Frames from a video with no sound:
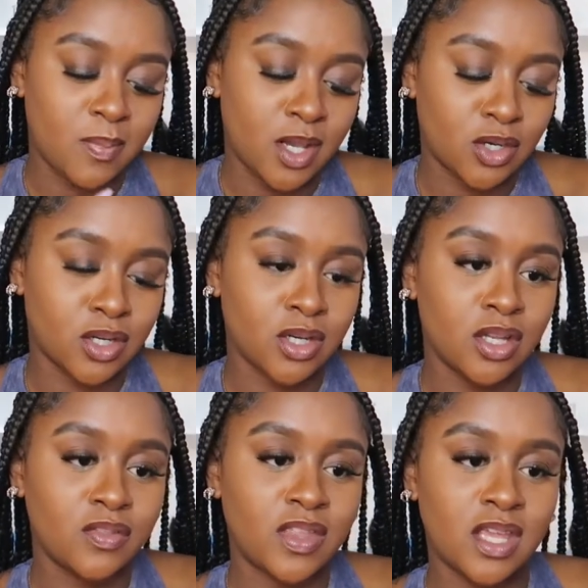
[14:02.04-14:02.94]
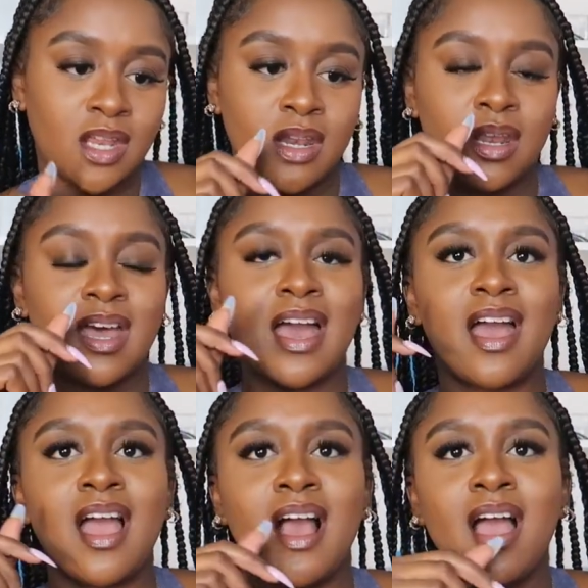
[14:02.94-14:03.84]
better than
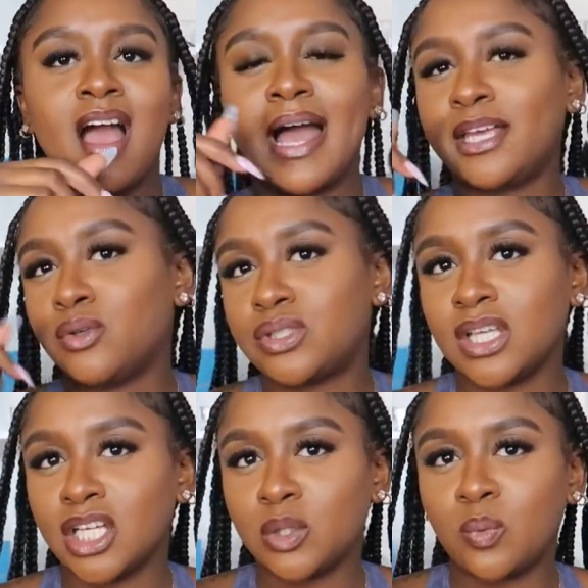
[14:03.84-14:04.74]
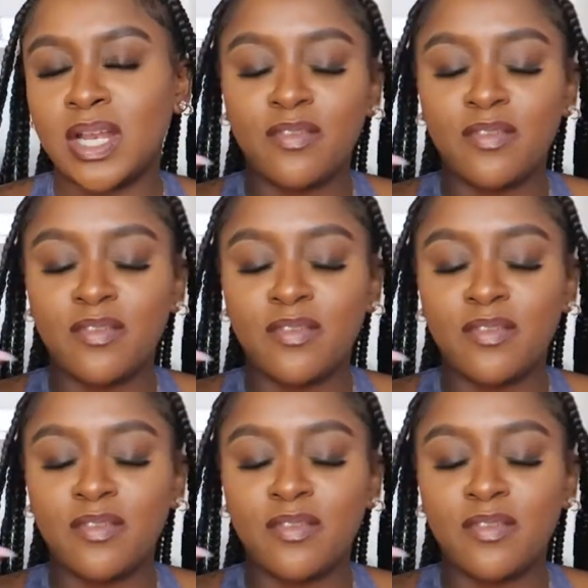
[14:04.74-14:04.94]
I use the other one.